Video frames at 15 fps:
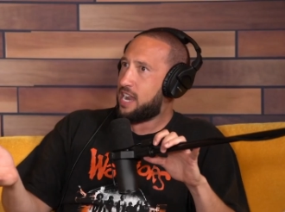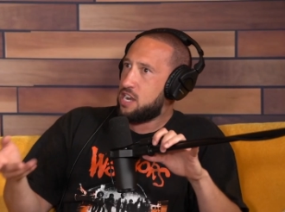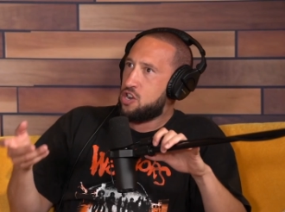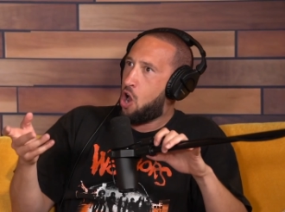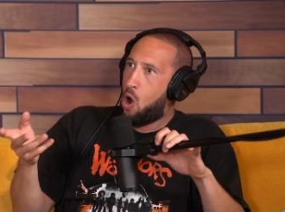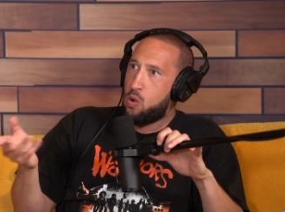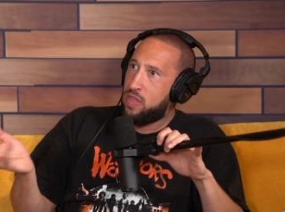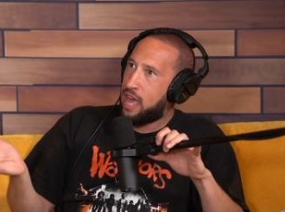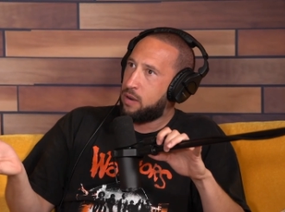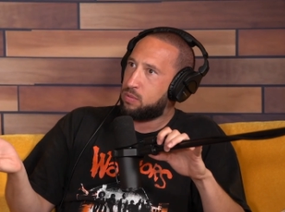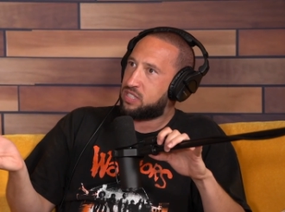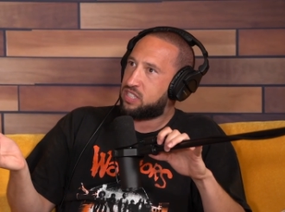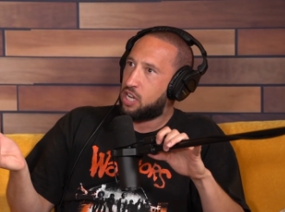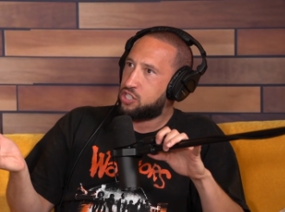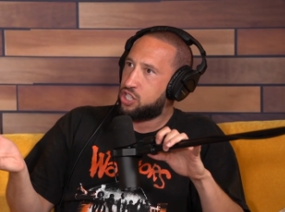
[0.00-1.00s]
I didn't know that it
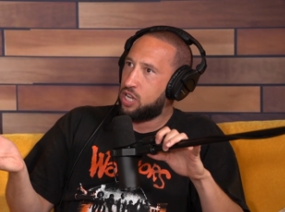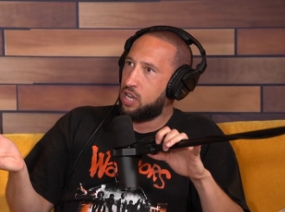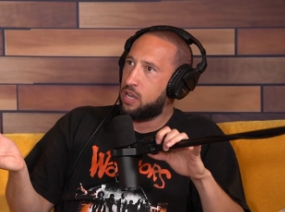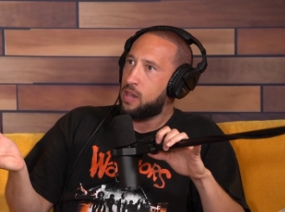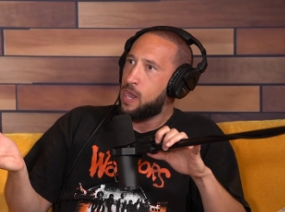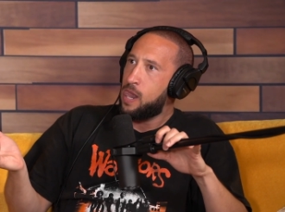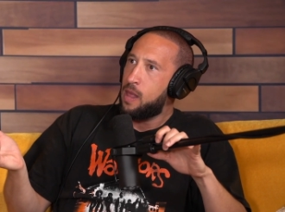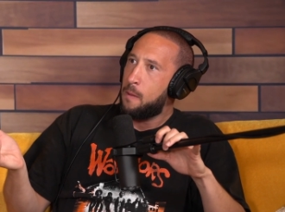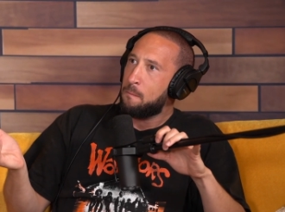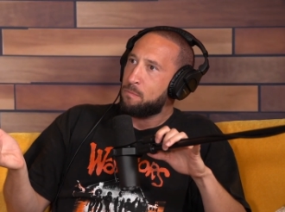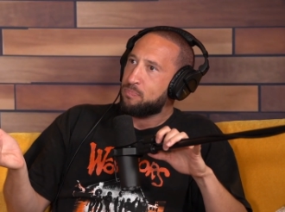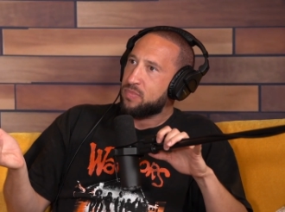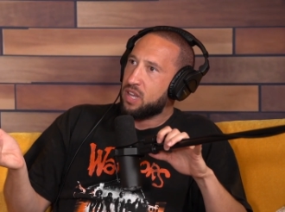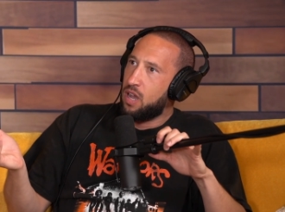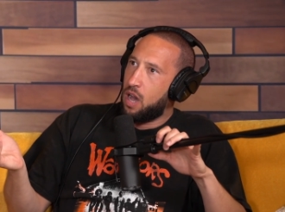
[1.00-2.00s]
was such a yeah
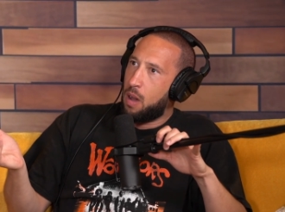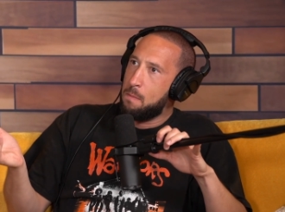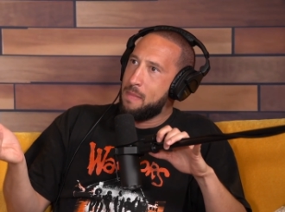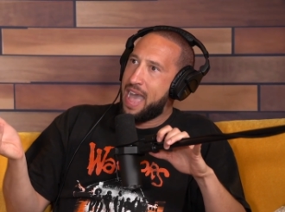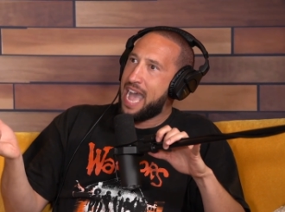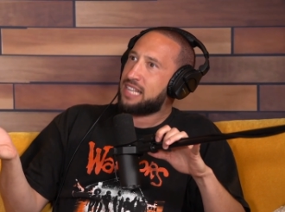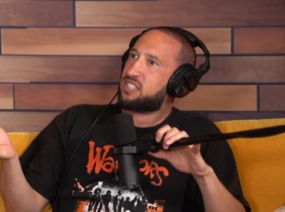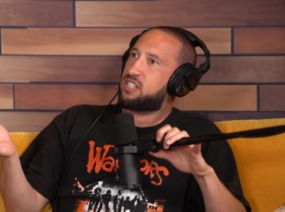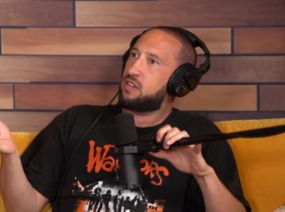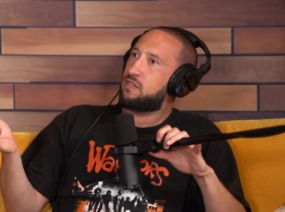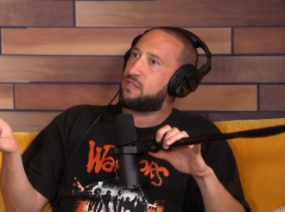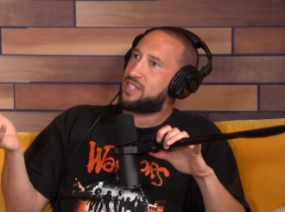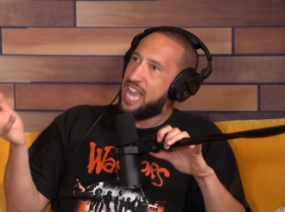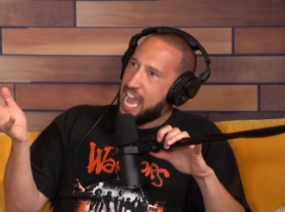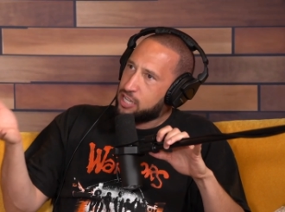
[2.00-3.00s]
a
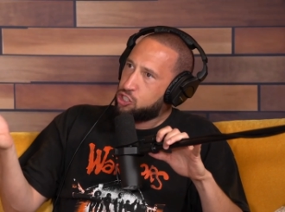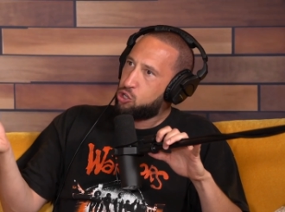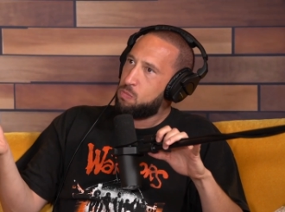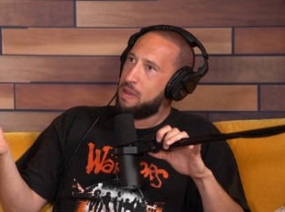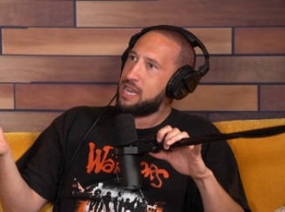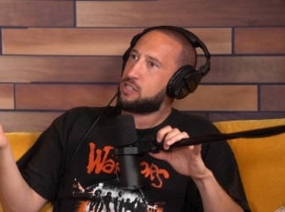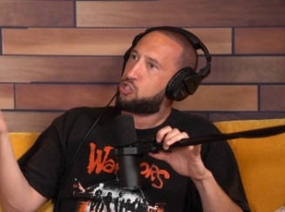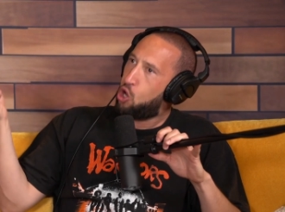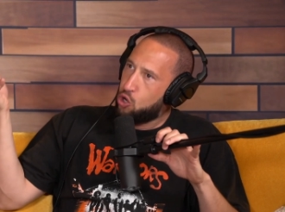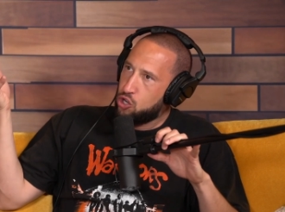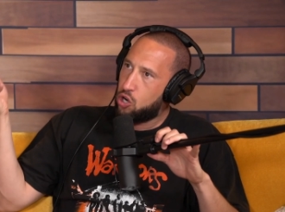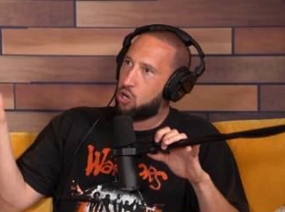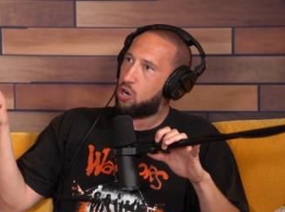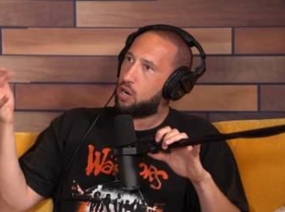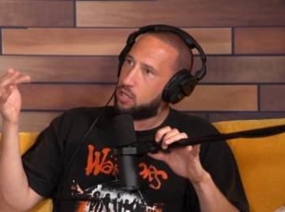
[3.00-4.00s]
massive detriment to
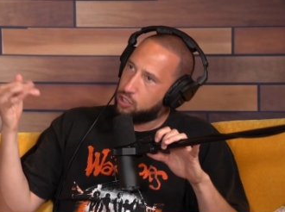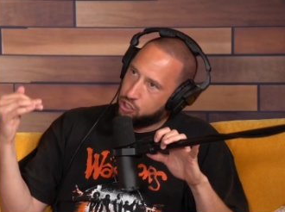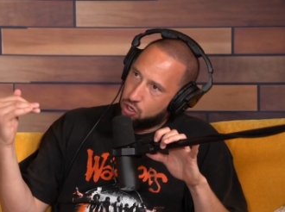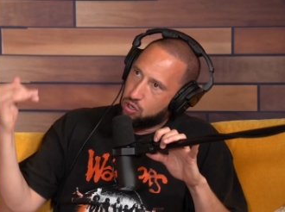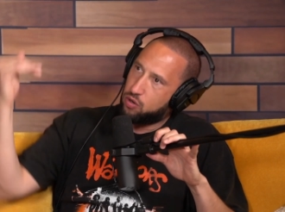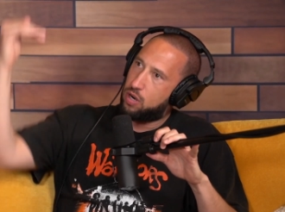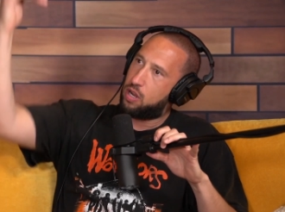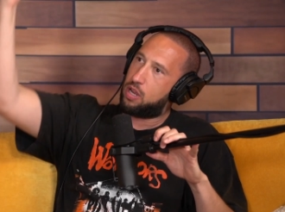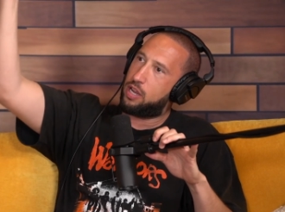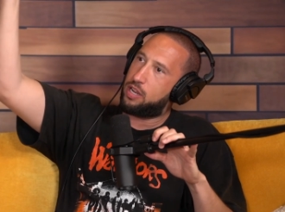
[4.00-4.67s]
your your